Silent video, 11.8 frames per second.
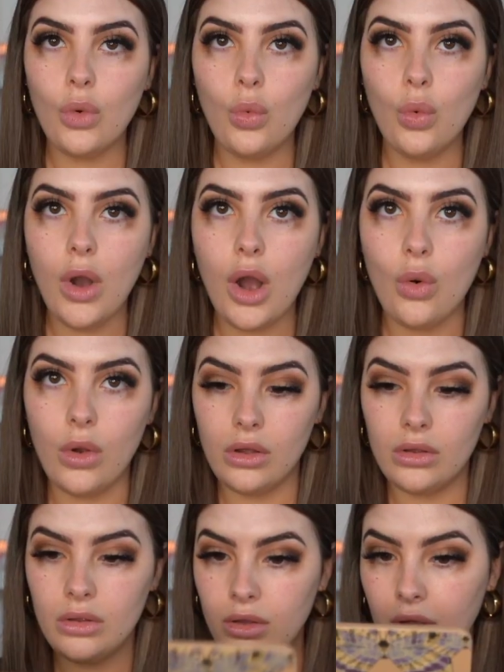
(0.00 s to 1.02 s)
Whoa,
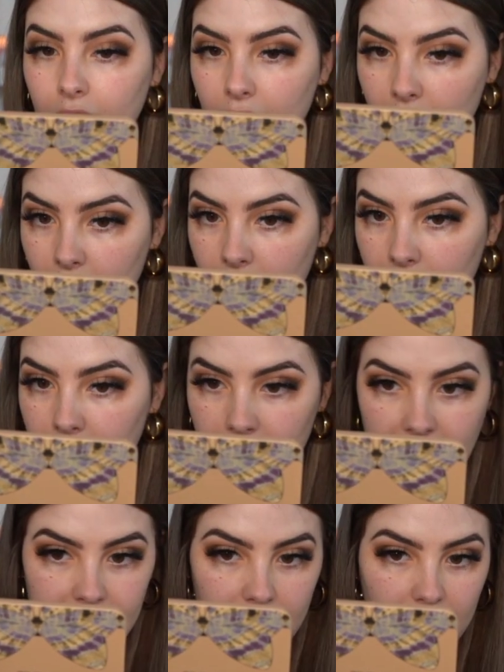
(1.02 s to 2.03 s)

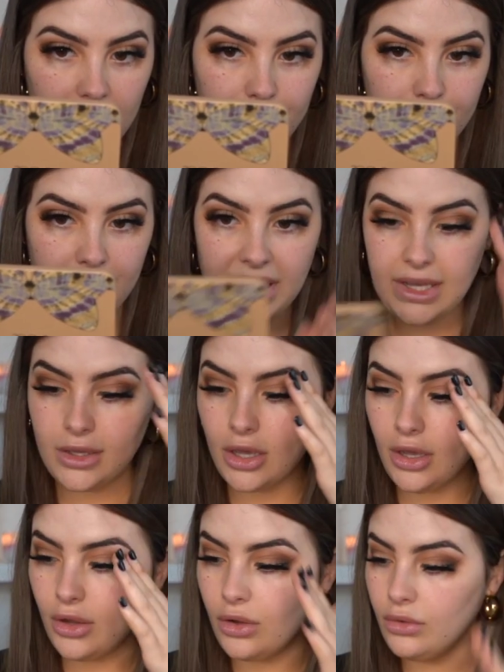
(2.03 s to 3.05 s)
these are a big
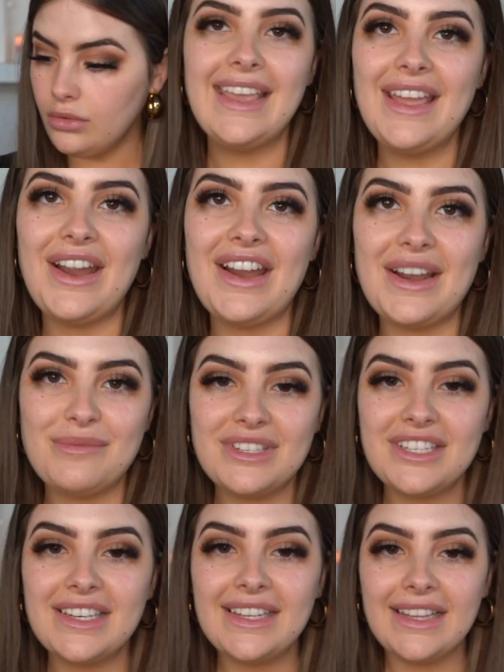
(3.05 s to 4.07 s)
curl. All right, I'm
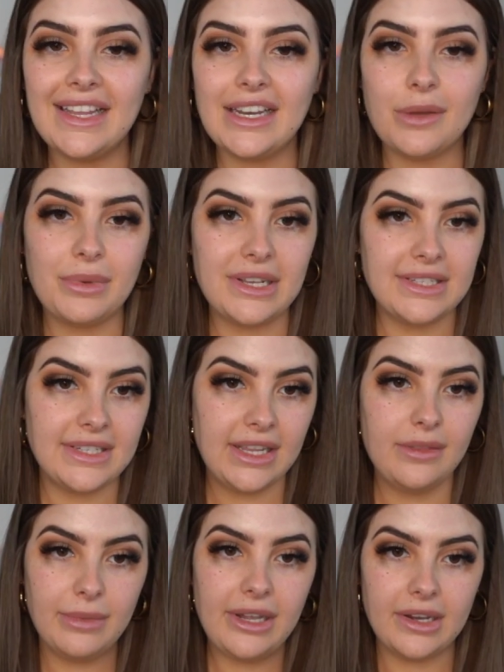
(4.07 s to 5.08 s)
just going to clean up
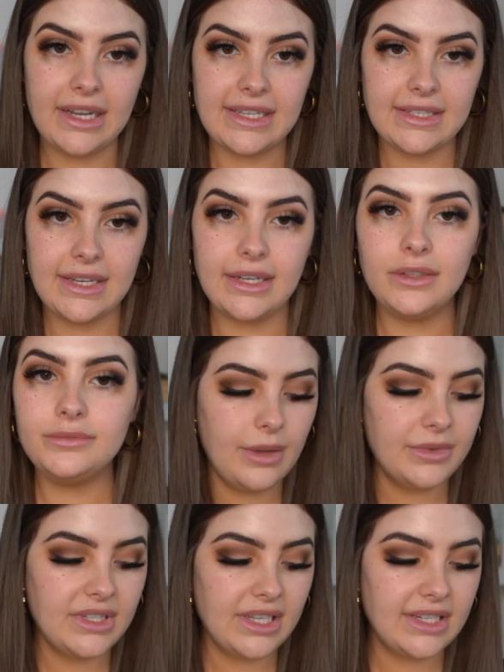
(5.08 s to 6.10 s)
underneath my eyes now.
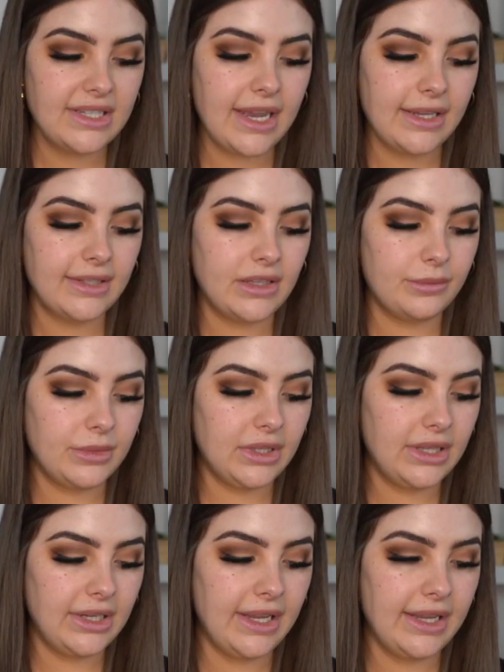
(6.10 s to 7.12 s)
I'm just going to take some
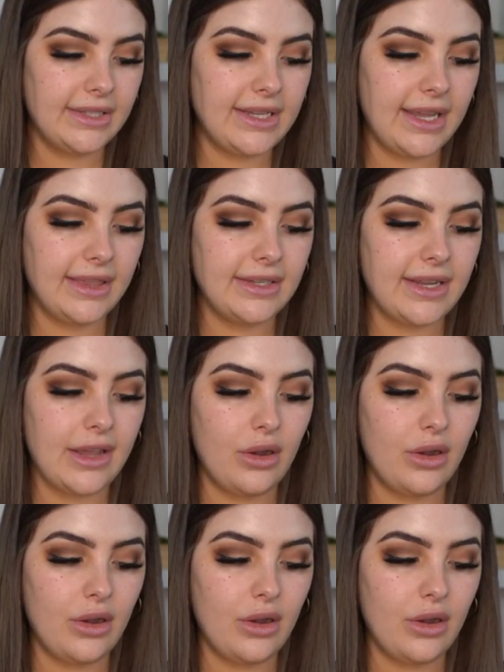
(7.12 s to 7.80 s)
Clinique Take the Day